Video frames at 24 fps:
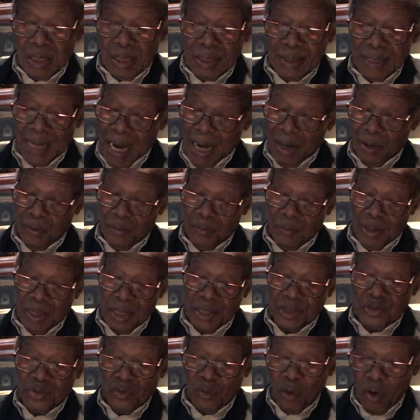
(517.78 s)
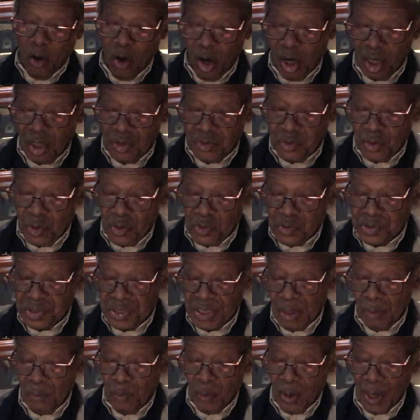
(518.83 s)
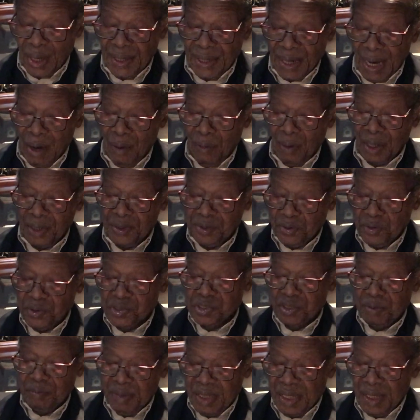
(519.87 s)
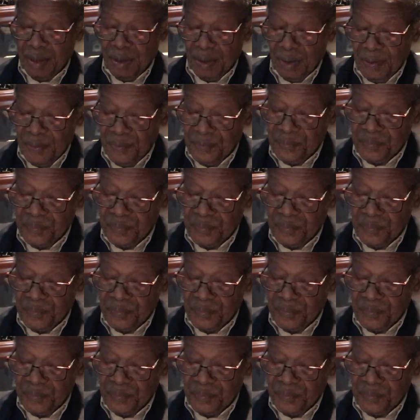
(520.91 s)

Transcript: Now, and to all those who are now accusing me